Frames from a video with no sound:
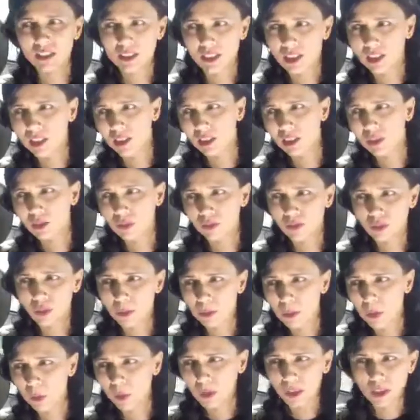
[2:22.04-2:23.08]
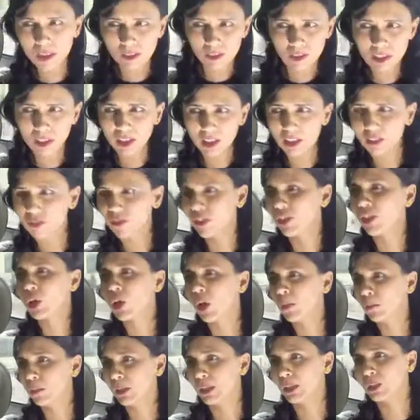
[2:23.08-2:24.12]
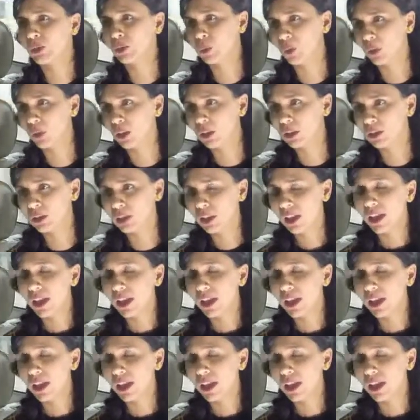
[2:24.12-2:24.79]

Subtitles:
outstanding of you. I mean, we're living in a very complex world.